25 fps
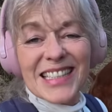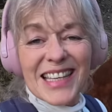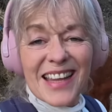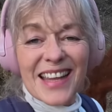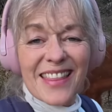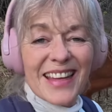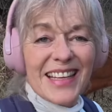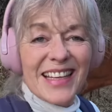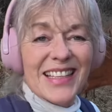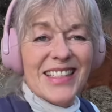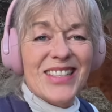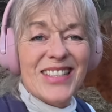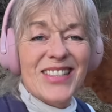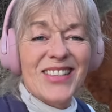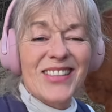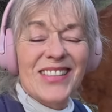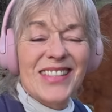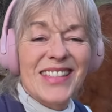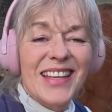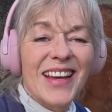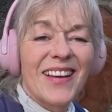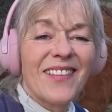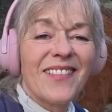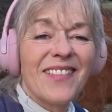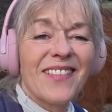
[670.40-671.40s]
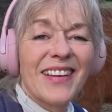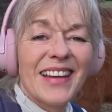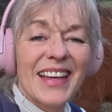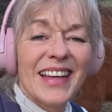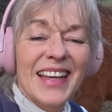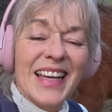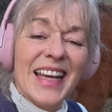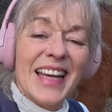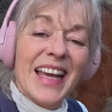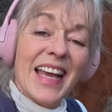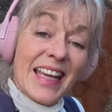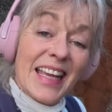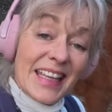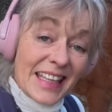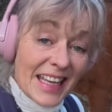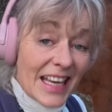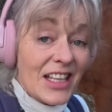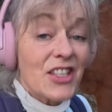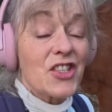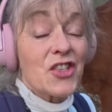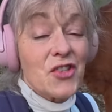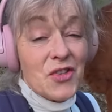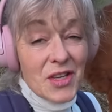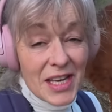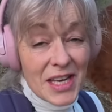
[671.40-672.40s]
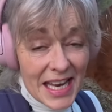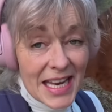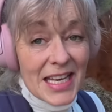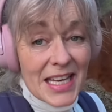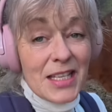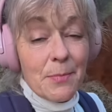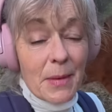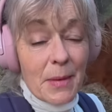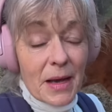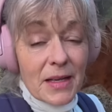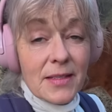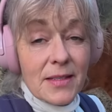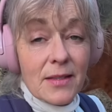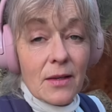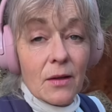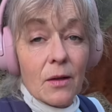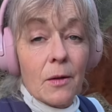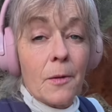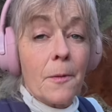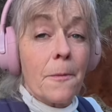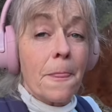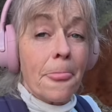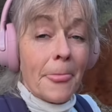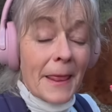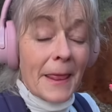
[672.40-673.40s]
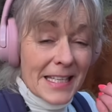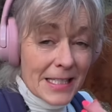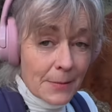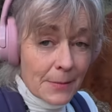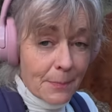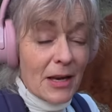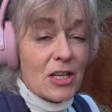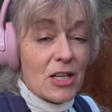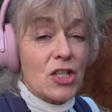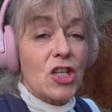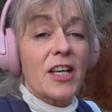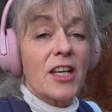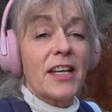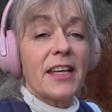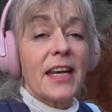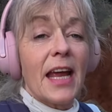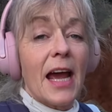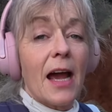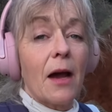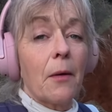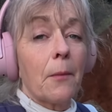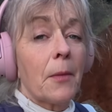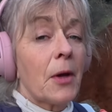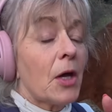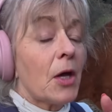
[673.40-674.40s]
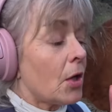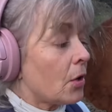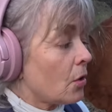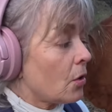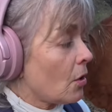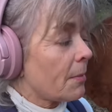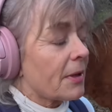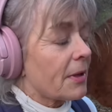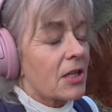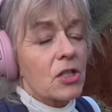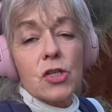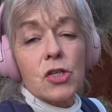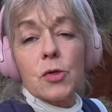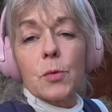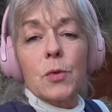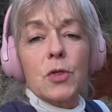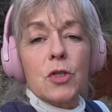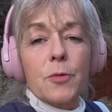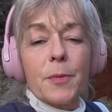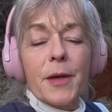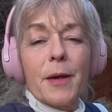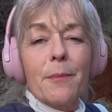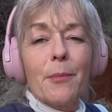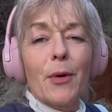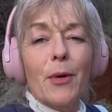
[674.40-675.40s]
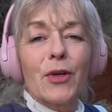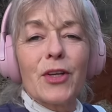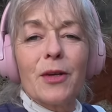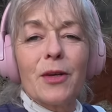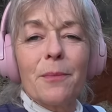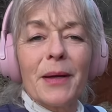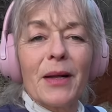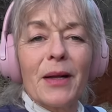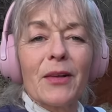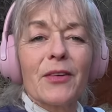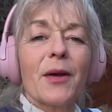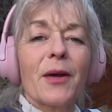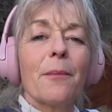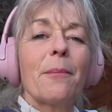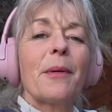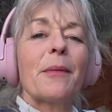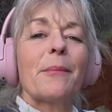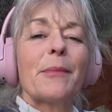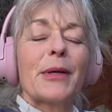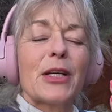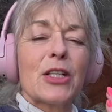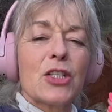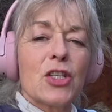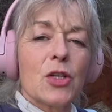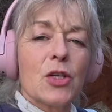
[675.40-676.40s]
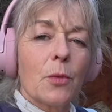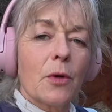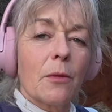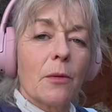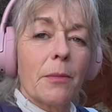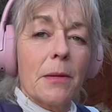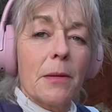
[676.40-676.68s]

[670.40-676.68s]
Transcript: things to yourself. Yes, you need muscle, especially now. Not because you want to be a bodybuilder, but because you want to be